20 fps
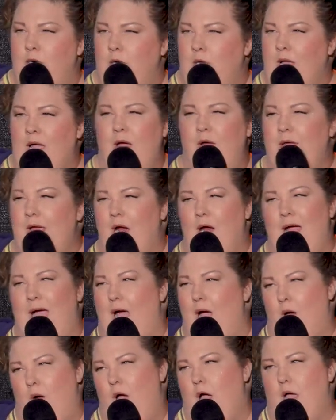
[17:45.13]
I don't care
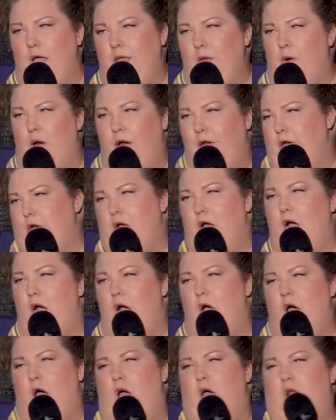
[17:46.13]
how hot you are. You're not
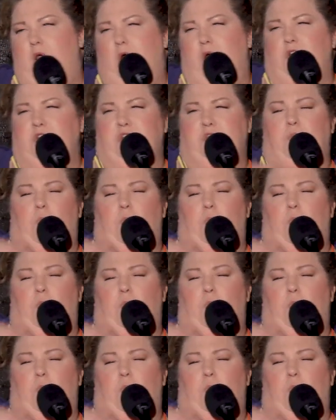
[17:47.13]
hot, all just